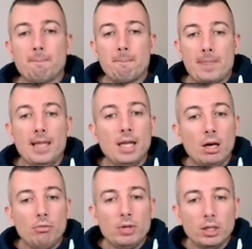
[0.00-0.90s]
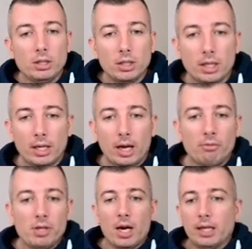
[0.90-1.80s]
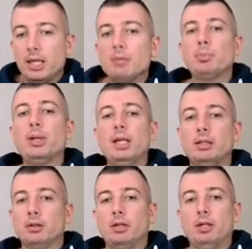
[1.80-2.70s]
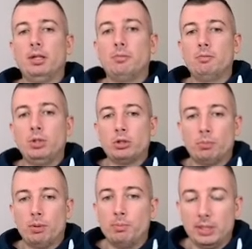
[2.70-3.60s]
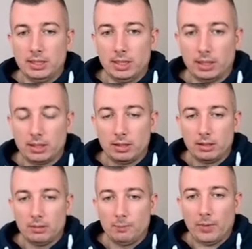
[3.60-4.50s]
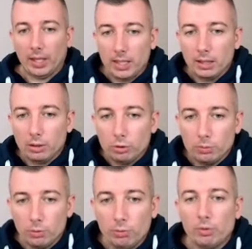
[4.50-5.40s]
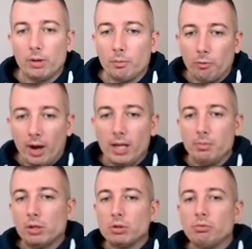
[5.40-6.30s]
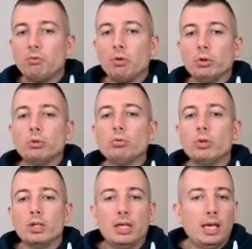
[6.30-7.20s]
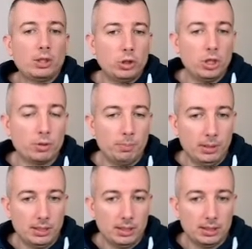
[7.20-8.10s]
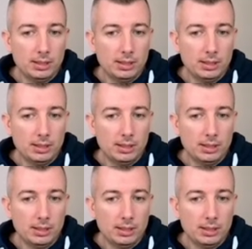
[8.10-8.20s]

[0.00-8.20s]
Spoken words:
And now we again played bishop b6. Again, good move. Why? Because we want to exchange the pieces.